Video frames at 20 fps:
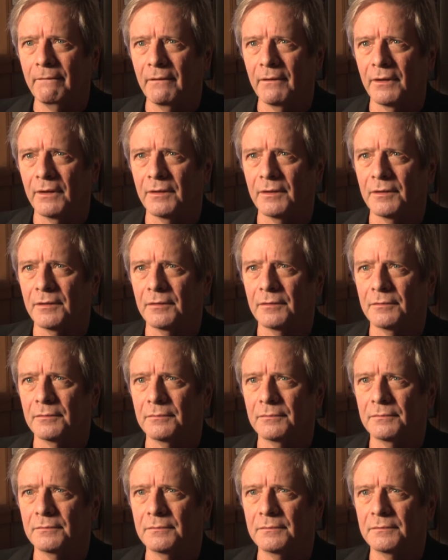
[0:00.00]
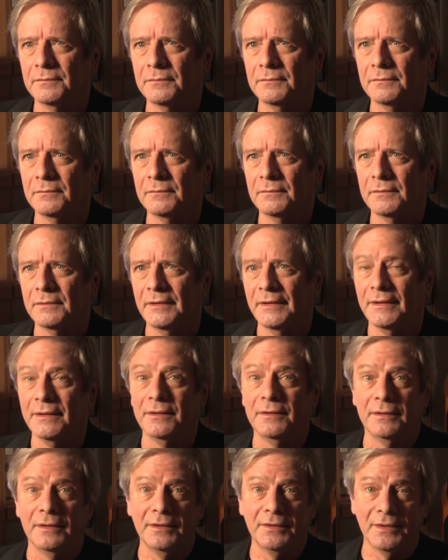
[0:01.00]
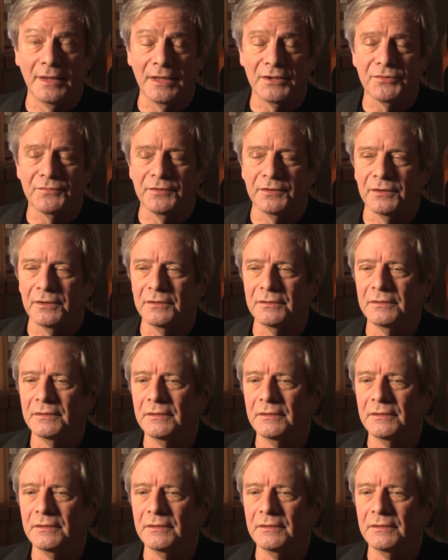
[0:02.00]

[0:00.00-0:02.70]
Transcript: uh, in, in Nashville